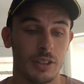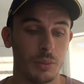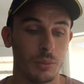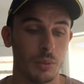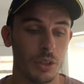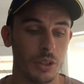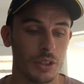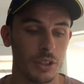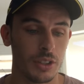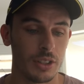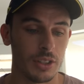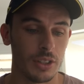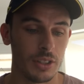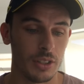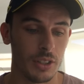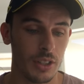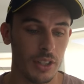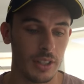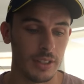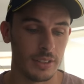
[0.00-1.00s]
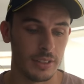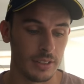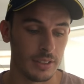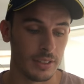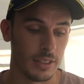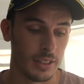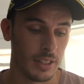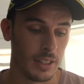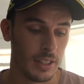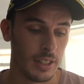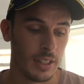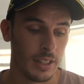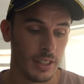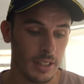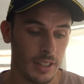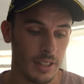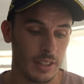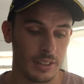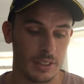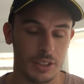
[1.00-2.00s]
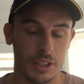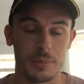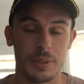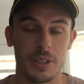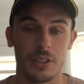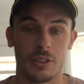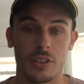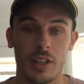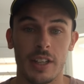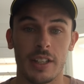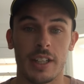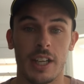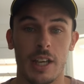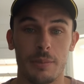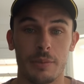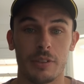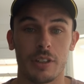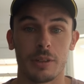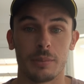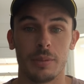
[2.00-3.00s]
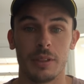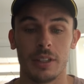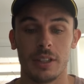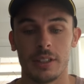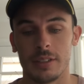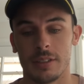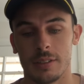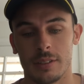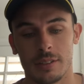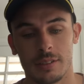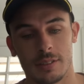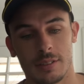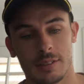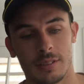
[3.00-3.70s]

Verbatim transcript: you watch it tonight. And it's going to be a great game of rugby league.